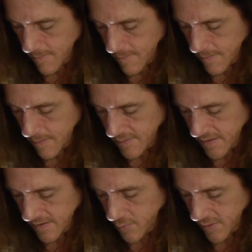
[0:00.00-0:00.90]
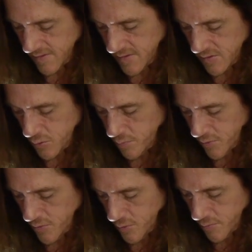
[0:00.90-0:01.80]
And it doesn't have to be super
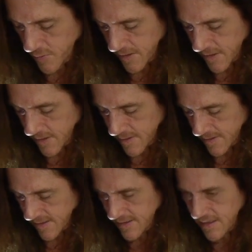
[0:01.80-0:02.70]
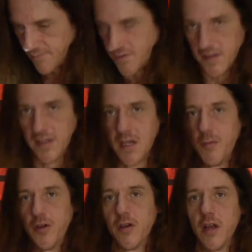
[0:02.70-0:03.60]
duper tight. This stuff doesn't come
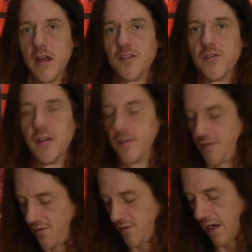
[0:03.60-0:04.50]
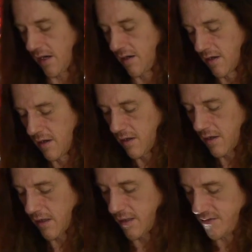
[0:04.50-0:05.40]
under a lot of stress and strain
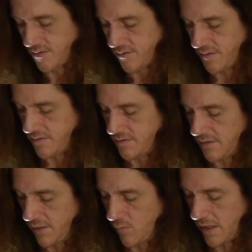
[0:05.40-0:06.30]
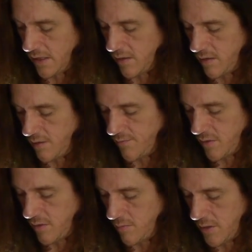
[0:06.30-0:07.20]
unless you're just like whacking on your
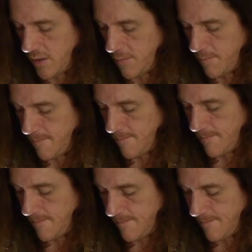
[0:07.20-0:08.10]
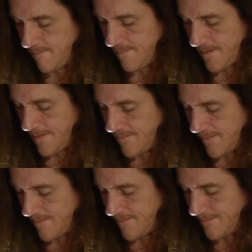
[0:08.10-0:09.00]
volume knob, tone knobs
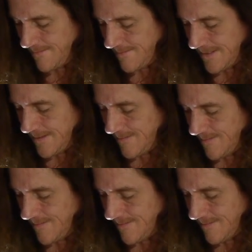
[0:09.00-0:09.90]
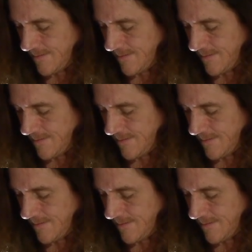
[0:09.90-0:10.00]
all night long.